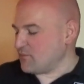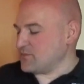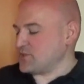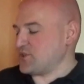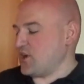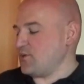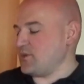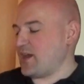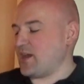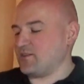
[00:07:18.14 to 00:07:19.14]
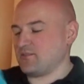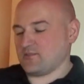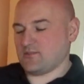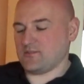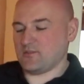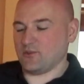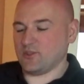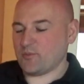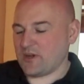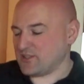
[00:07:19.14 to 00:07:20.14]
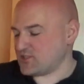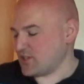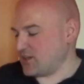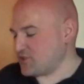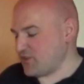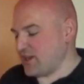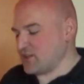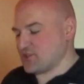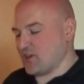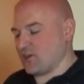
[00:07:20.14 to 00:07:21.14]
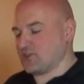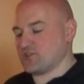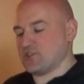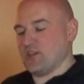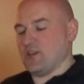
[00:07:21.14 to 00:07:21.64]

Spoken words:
So yeah, underpants and trainer socks